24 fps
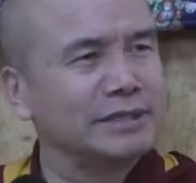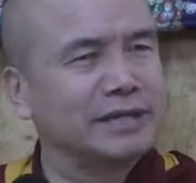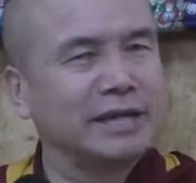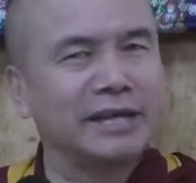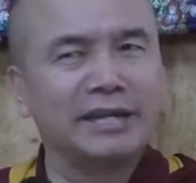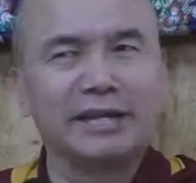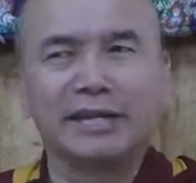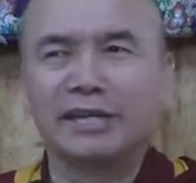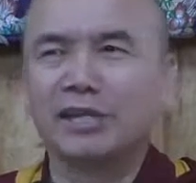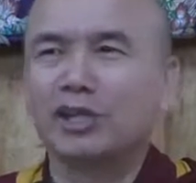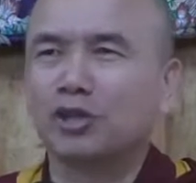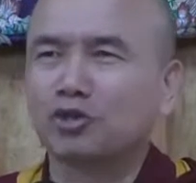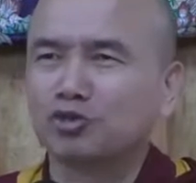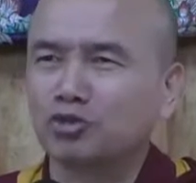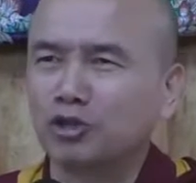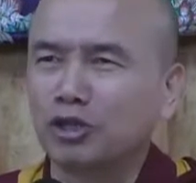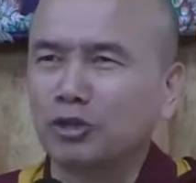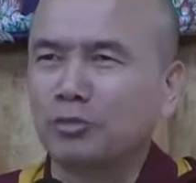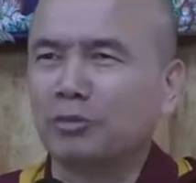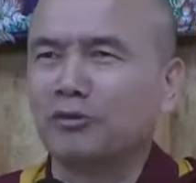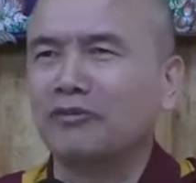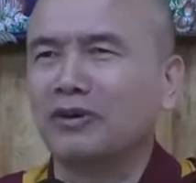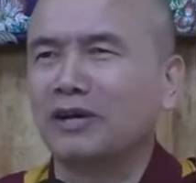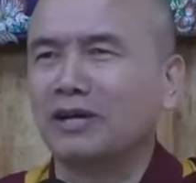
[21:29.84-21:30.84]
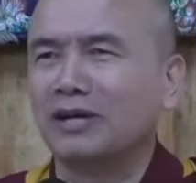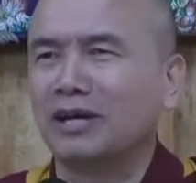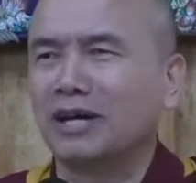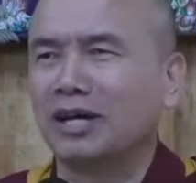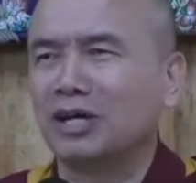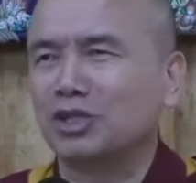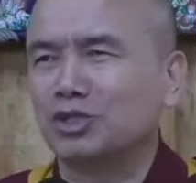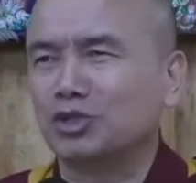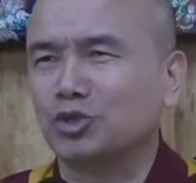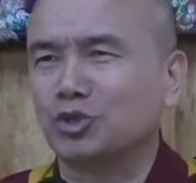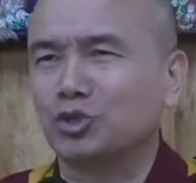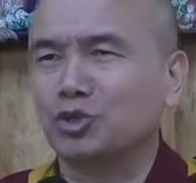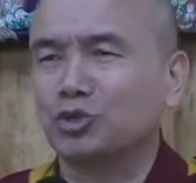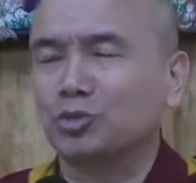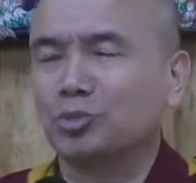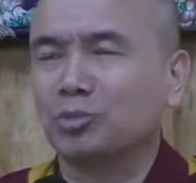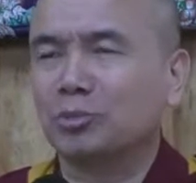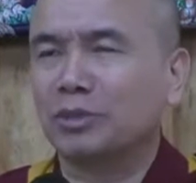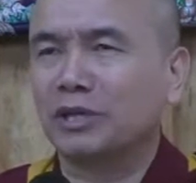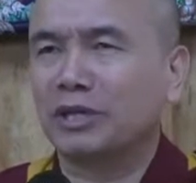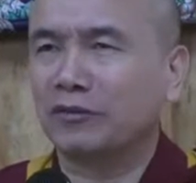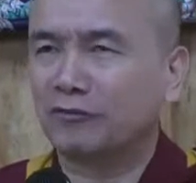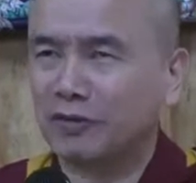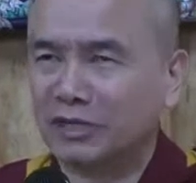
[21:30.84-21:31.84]
And in the dream, if I ask
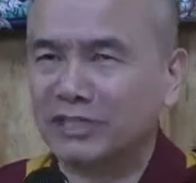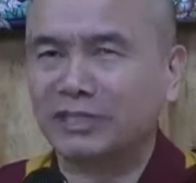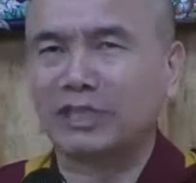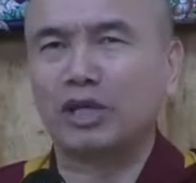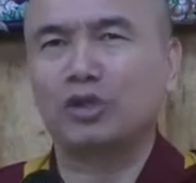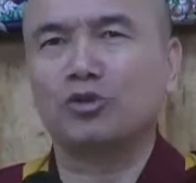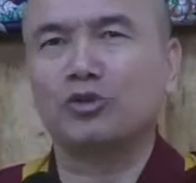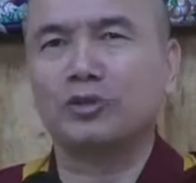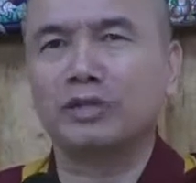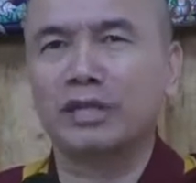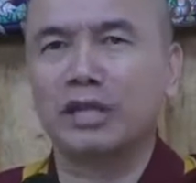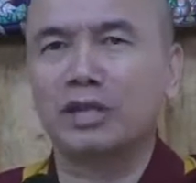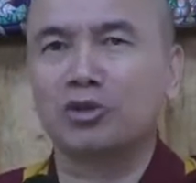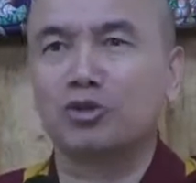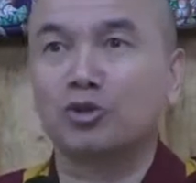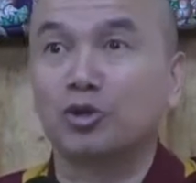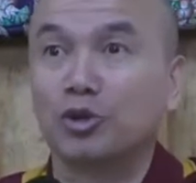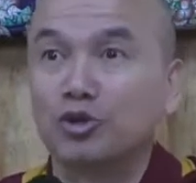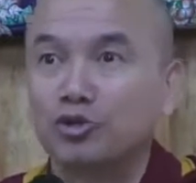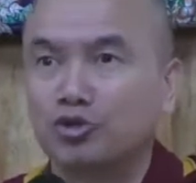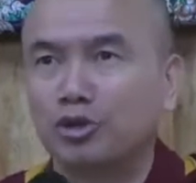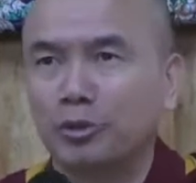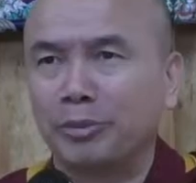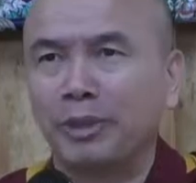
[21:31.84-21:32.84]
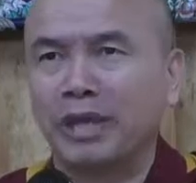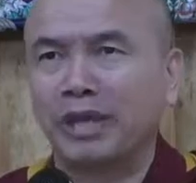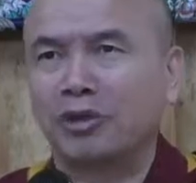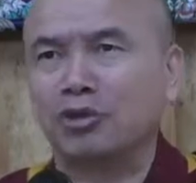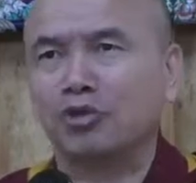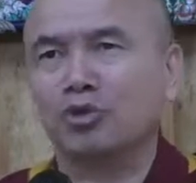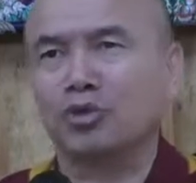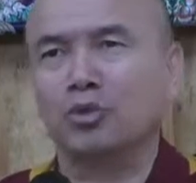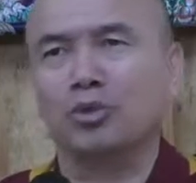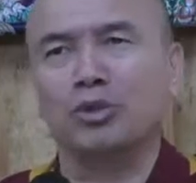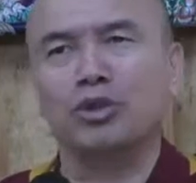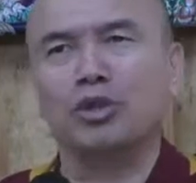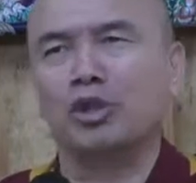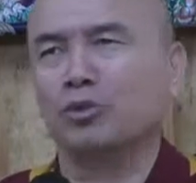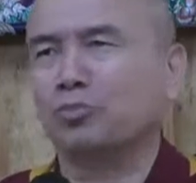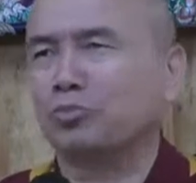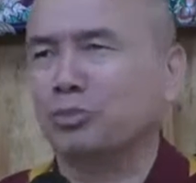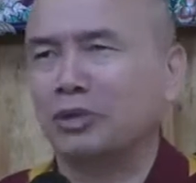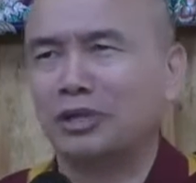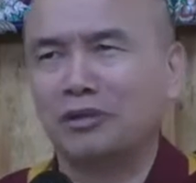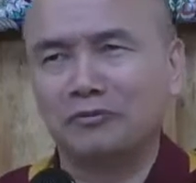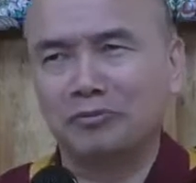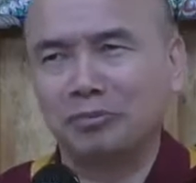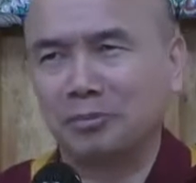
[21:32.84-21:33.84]
you, if I tell you that you are dreaming, you will not
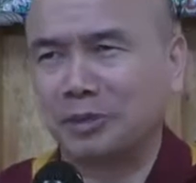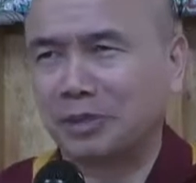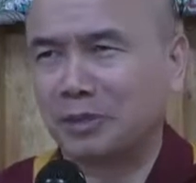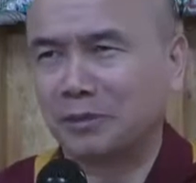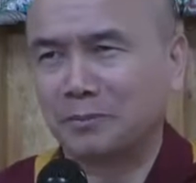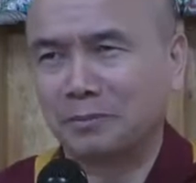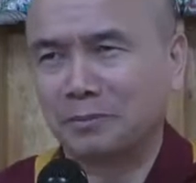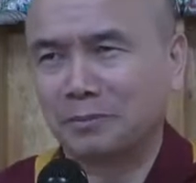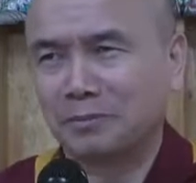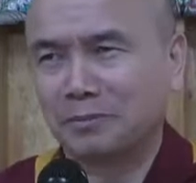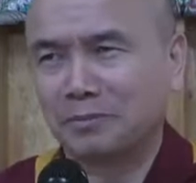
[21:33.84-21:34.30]
believe me.